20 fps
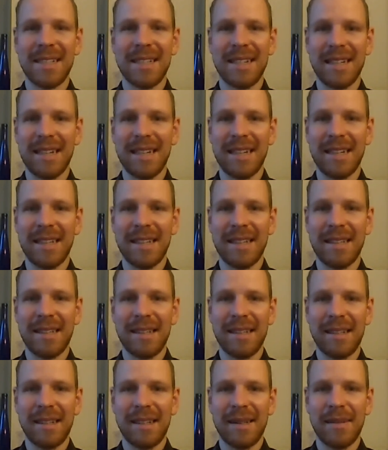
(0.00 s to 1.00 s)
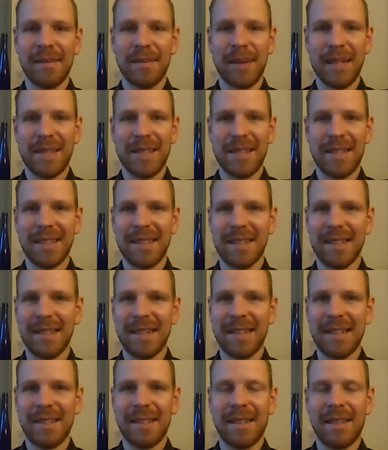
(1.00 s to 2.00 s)
And basically
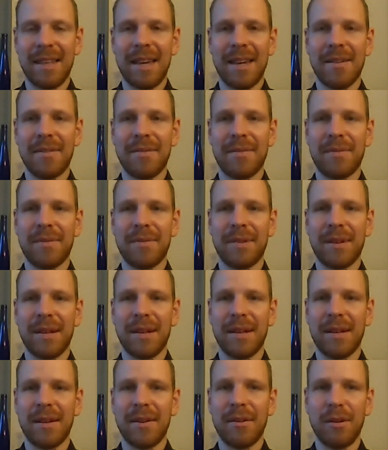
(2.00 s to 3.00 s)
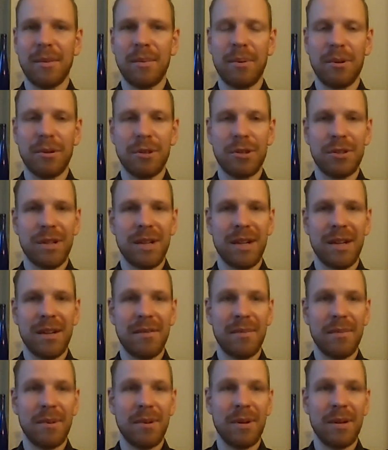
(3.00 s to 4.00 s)
that gave a whole push to
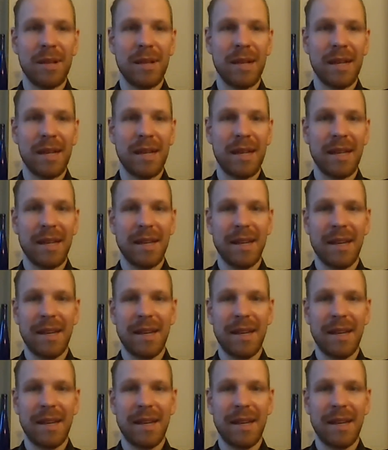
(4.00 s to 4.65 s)
have more like